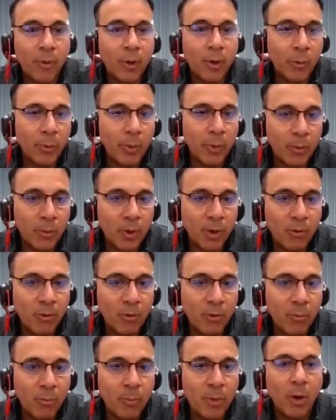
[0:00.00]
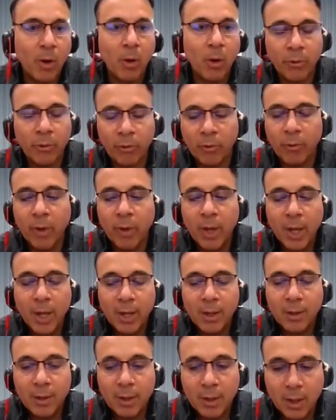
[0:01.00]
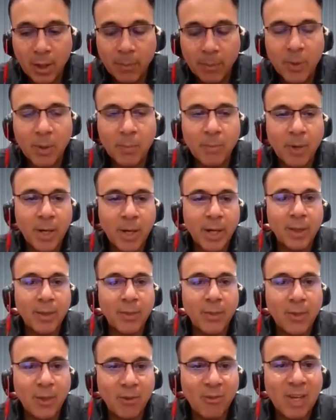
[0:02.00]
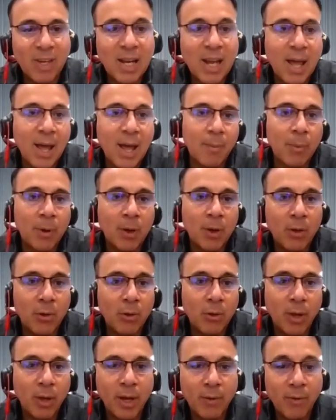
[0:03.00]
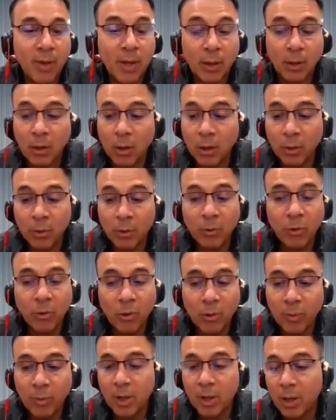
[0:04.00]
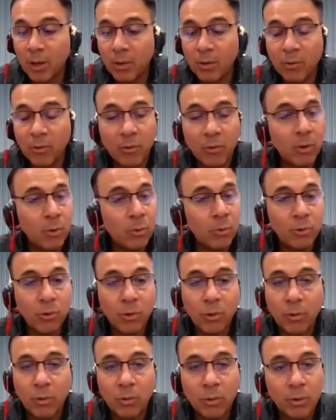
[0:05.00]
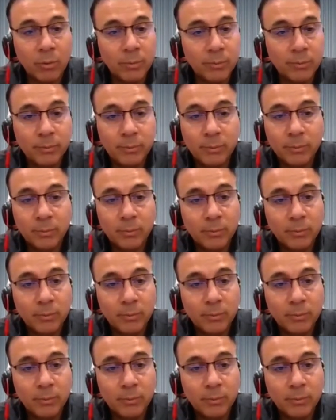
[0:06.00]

for the following reasons, but also keep in mind this can happen in your life. And long-term care is no joke.